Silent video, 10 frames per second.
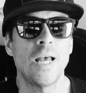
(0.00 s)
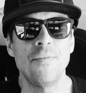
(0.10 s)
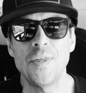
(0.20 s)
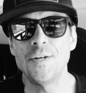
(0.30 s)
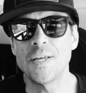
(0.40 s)

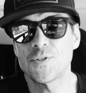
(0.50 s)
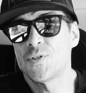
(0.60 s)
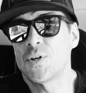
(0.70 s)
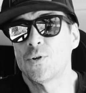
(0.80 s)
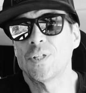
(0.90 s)
and then
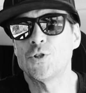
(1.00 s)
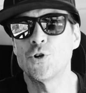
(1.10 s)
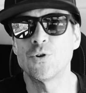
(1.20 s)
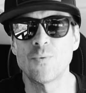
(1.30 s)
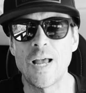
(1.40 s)
necessarily
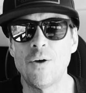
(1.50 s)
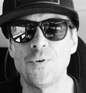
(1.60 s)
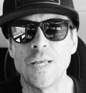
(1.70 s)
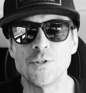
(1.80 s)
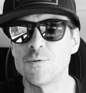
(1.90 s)
turn
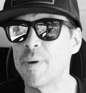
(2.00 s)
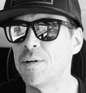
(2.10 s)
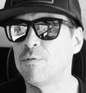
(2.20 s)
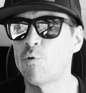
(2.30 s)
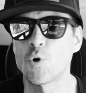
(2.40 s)
around and
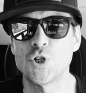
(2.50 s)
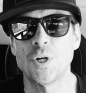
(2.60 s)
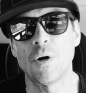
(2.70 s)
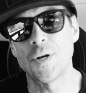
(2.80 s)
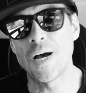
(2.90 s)
spend a
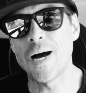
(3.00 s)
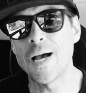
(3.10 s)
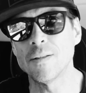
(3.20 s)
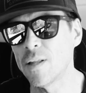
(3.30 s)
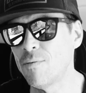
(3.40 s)
fortune on
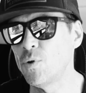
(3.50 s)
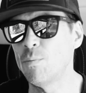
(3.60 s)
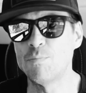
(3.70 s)
high level,